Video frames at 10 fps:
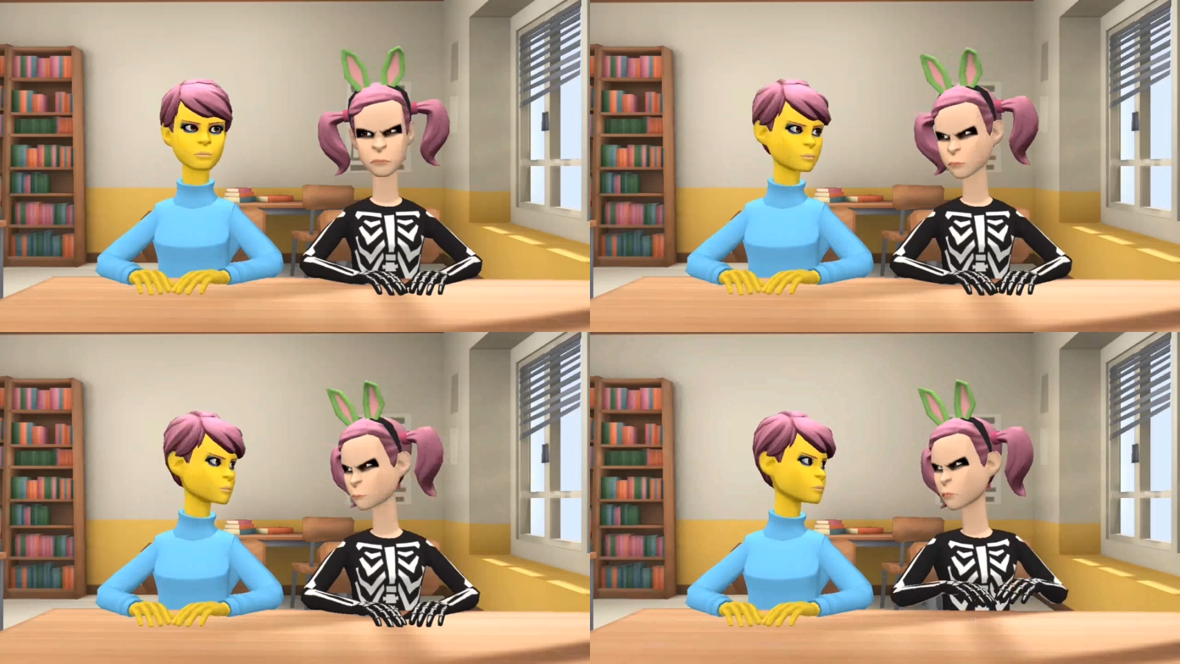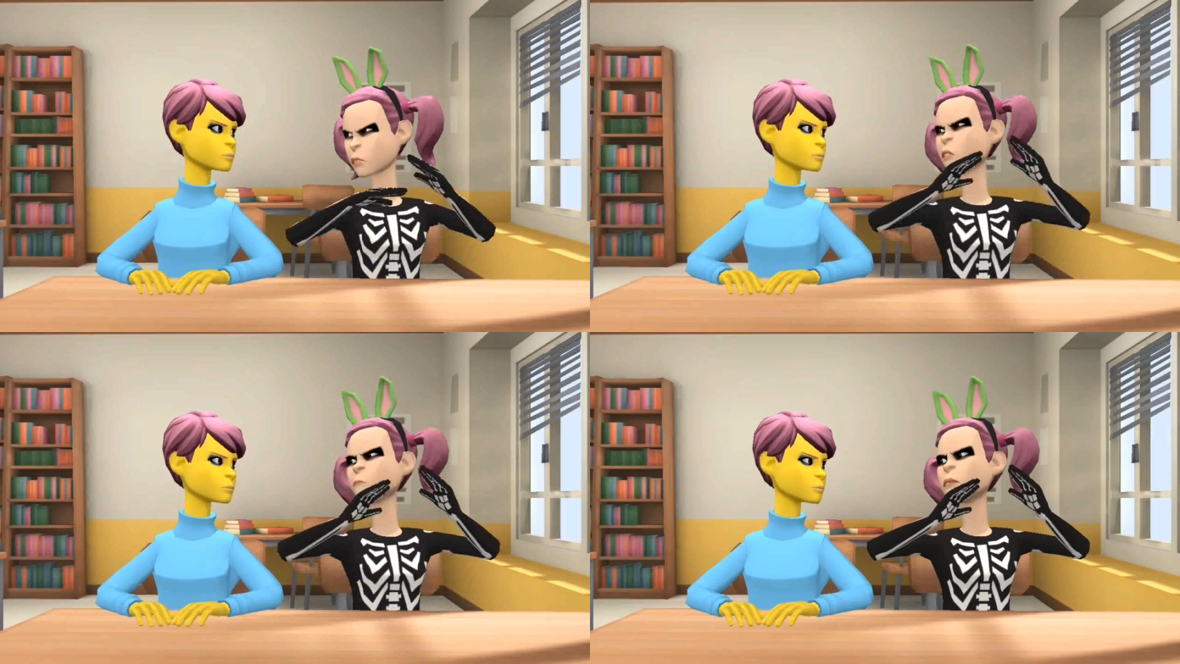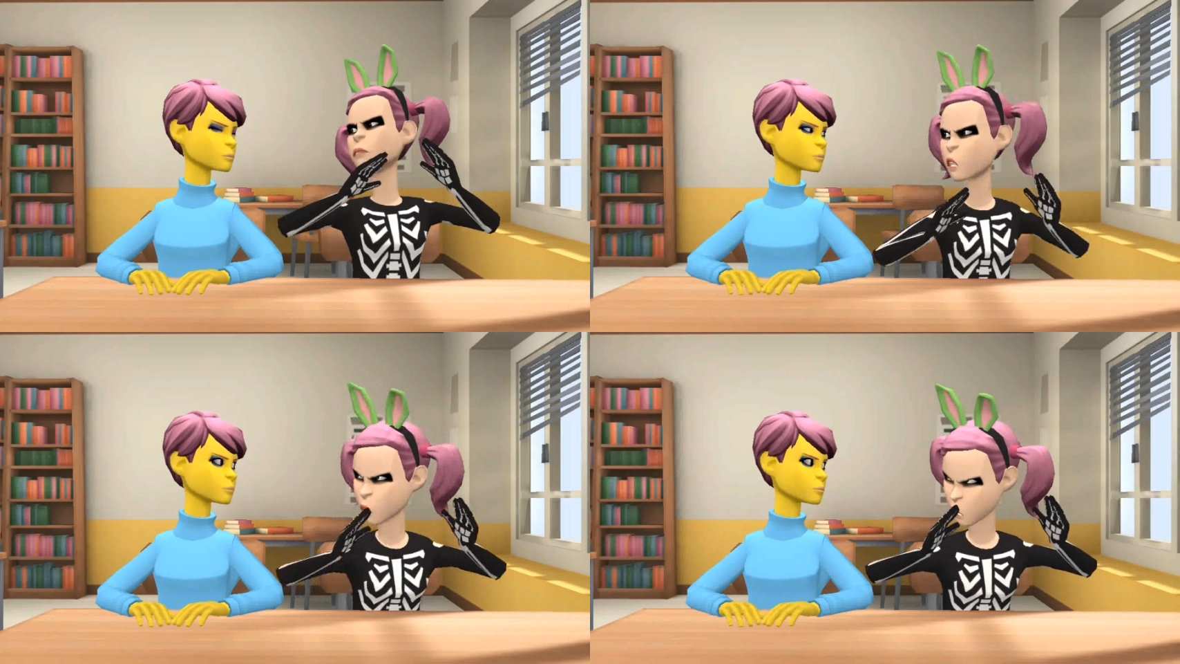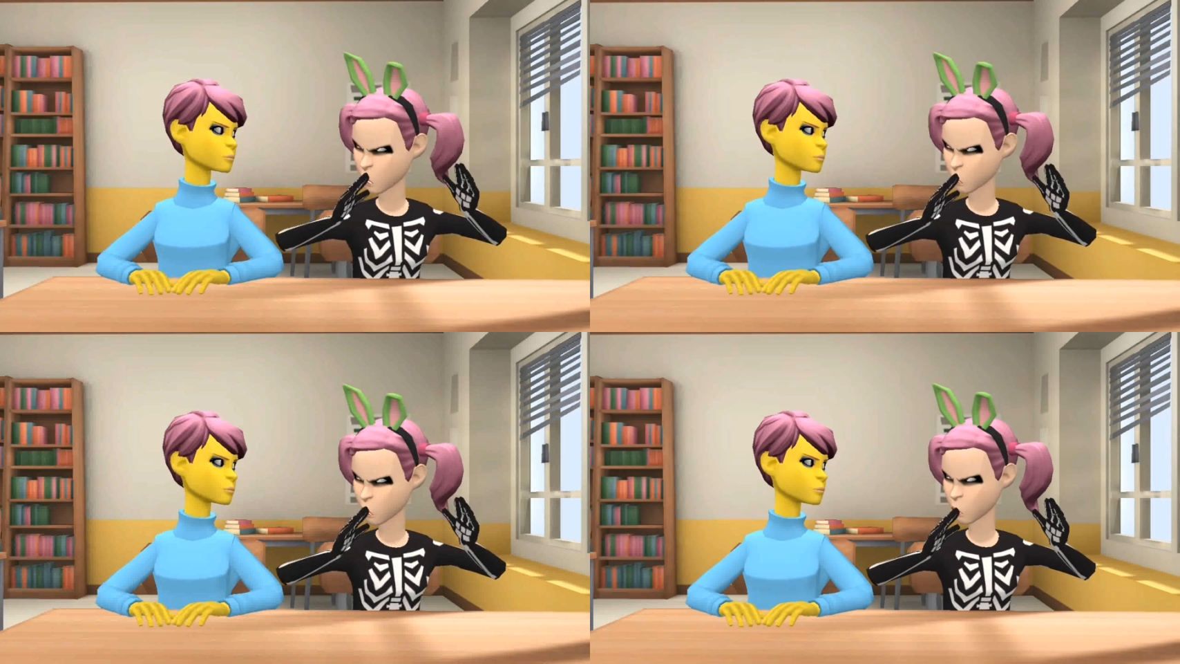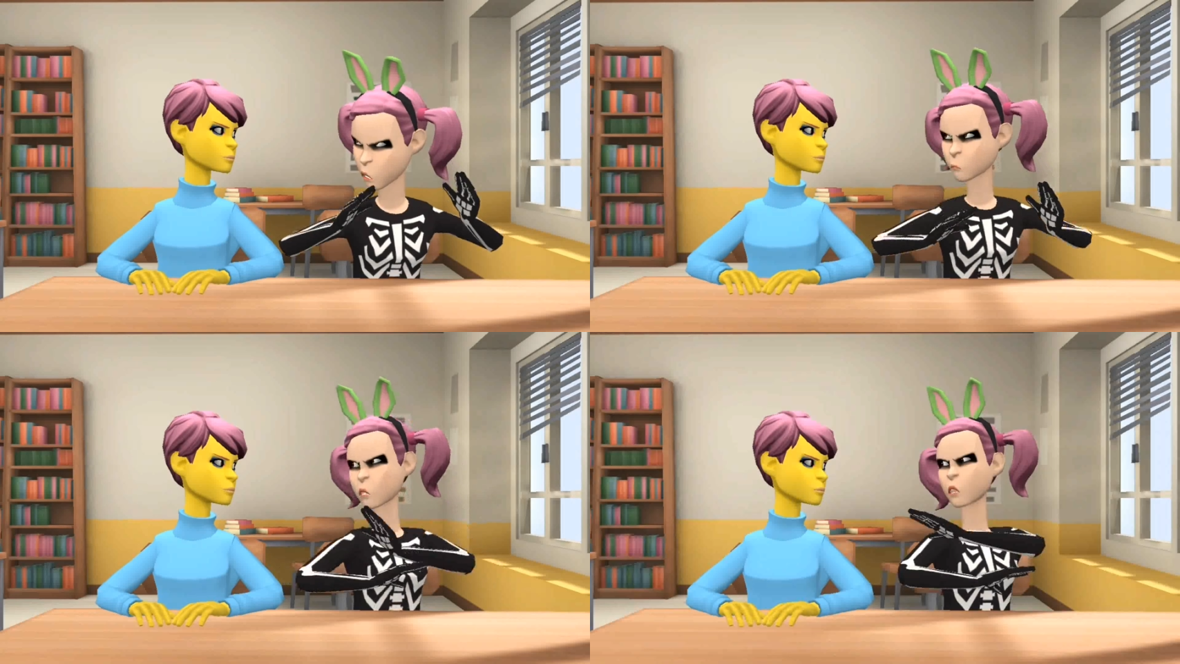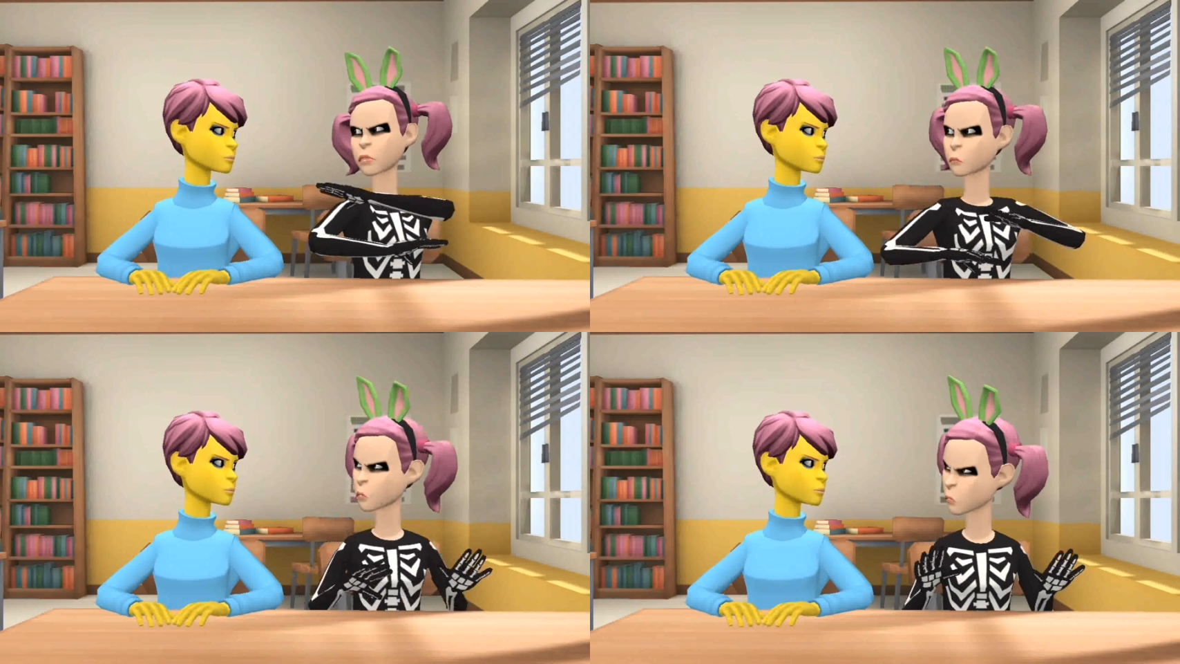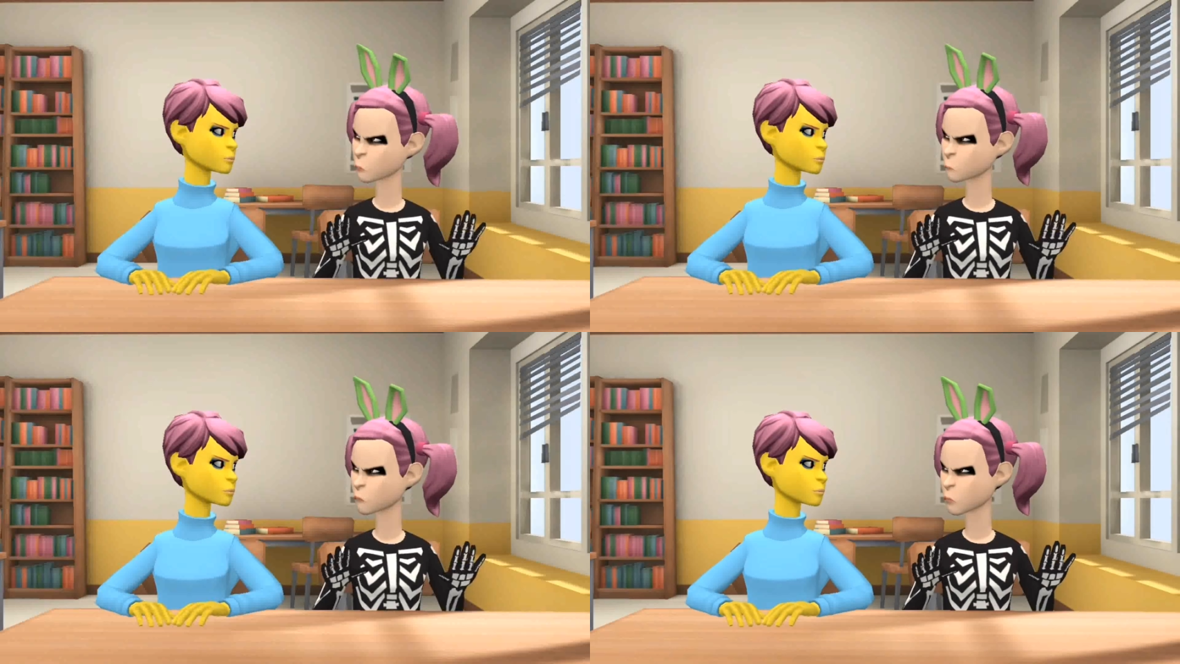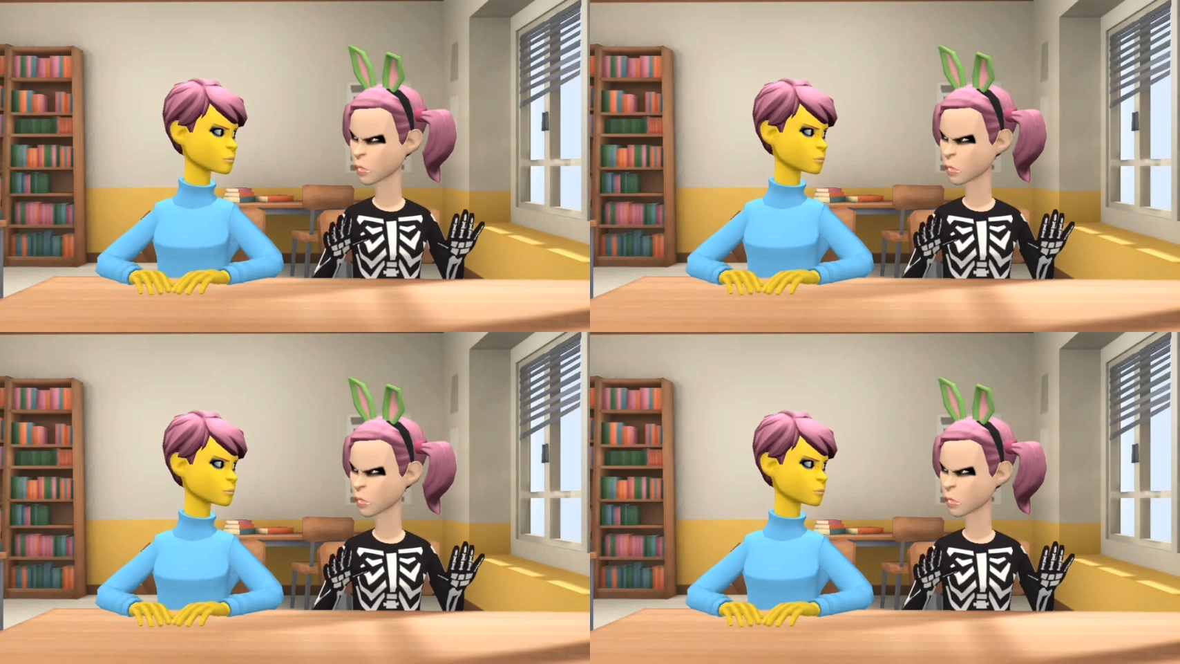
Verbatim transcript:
Speaker 1: I bet you can't solve a maze even if it's drawn on a